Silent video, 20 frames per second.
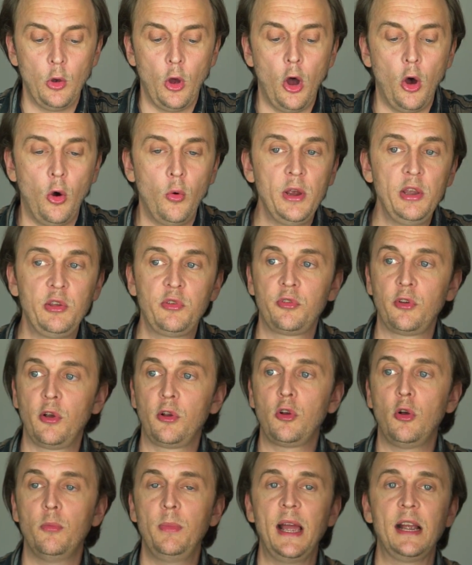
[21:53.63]
always
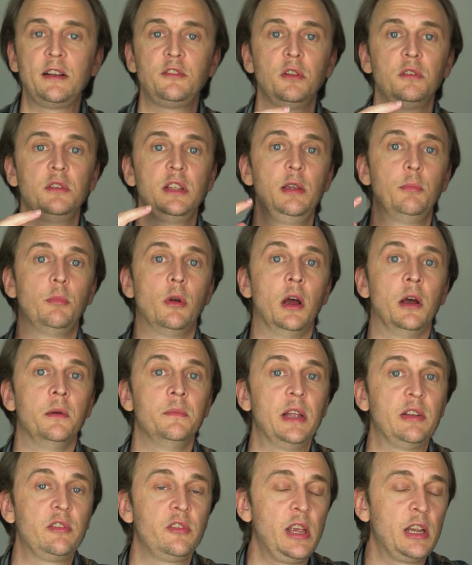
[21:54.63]
circle back to Libra.
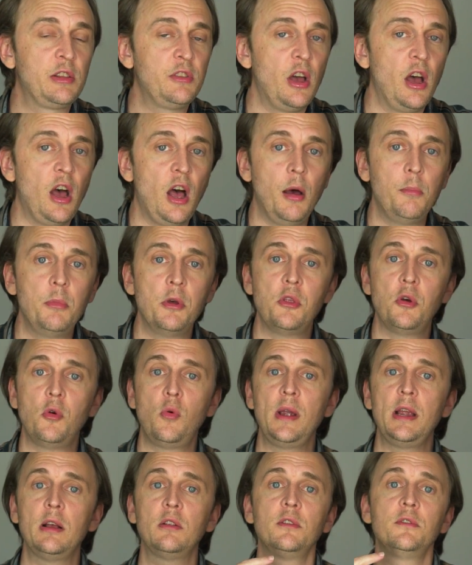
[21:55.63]
That's like the hub of the
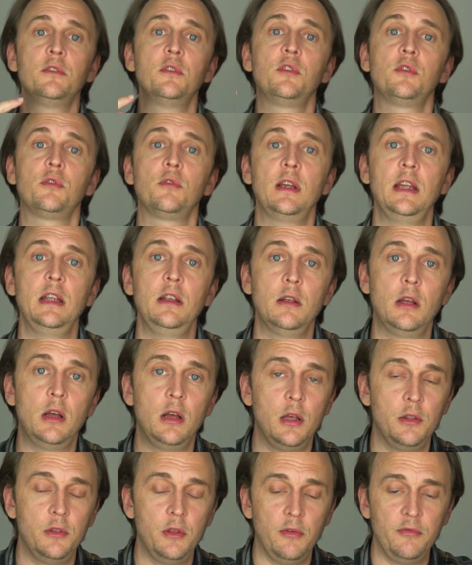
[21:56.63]
wheel of this
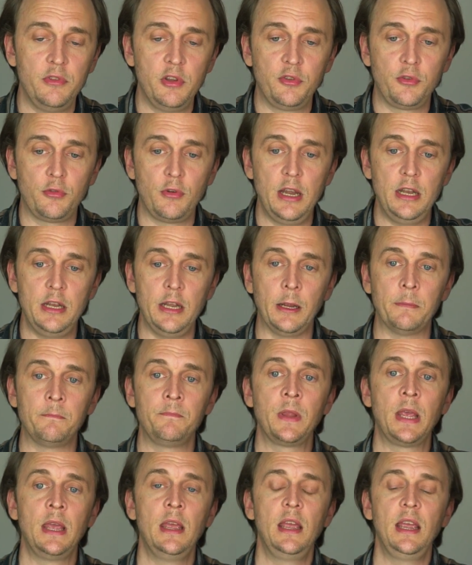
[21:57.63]
reading.
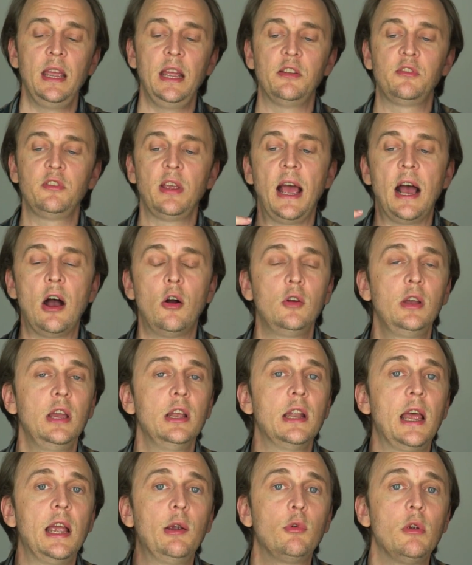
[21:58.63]
It's how
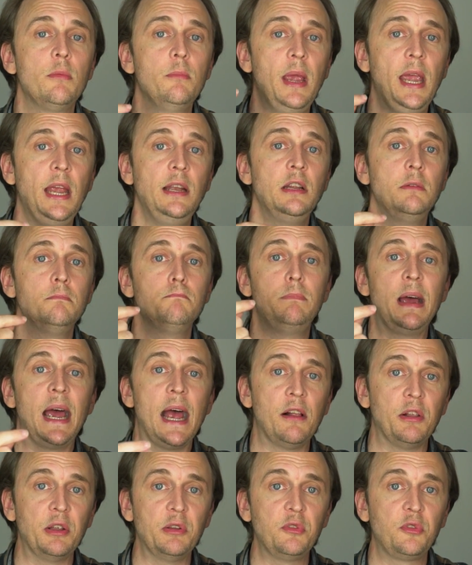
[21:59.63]
can I remain in
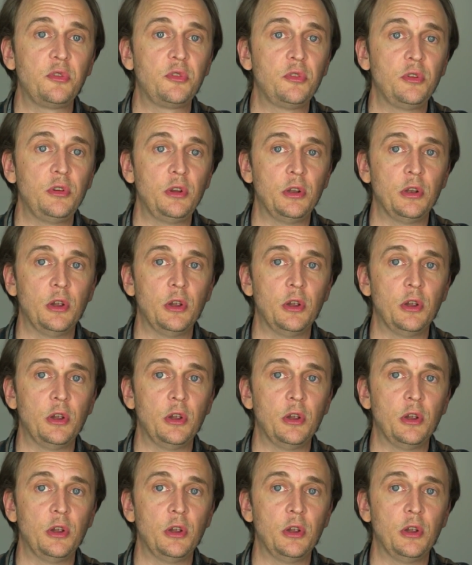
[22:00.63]
balance?